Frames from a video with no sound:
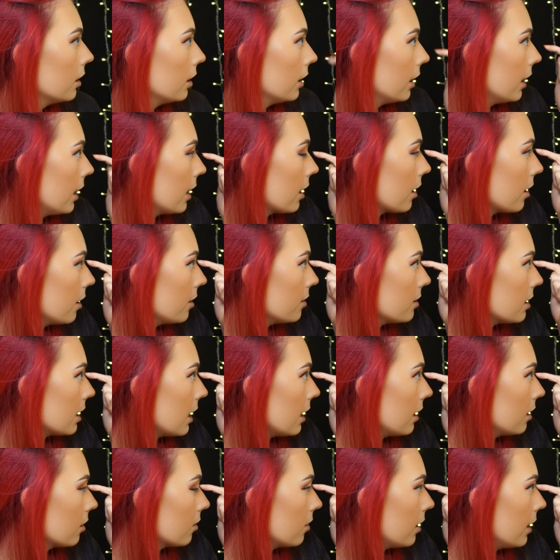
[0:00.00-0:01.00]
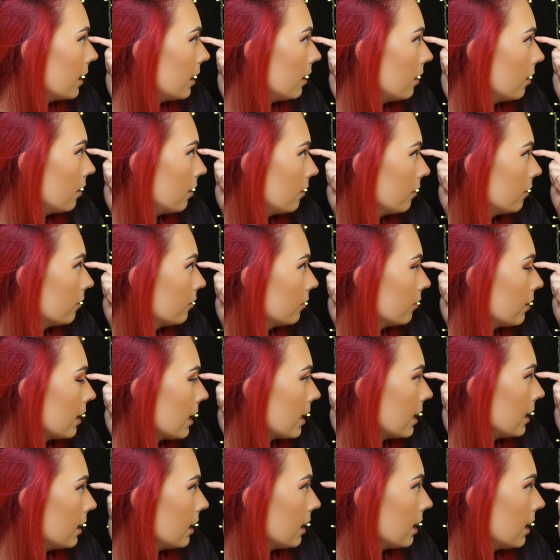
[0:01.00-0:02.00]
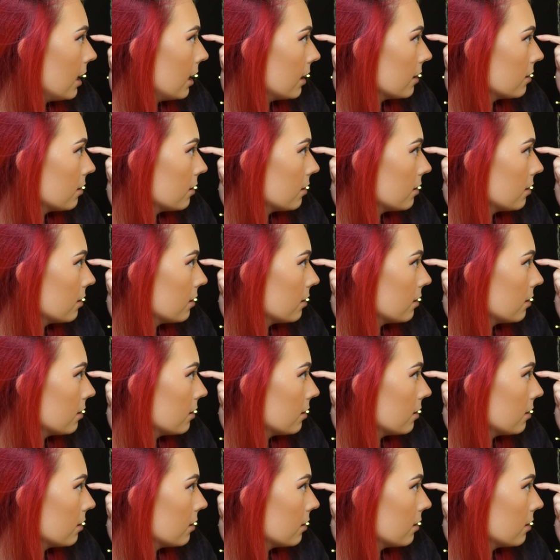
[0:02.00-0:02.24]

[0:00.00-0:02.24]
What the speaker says: it goes in quite a lot right in here.